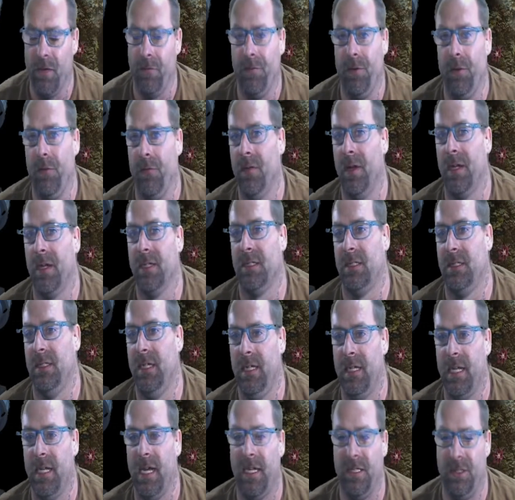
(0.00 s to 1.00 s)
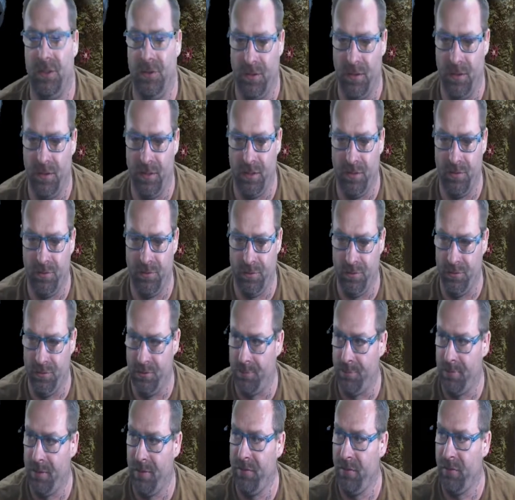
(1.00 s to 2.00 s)
If you've not seen that, you can go to
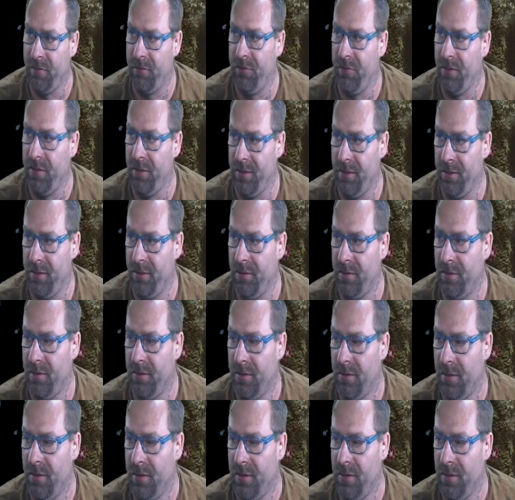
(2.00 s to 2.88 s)
the previous video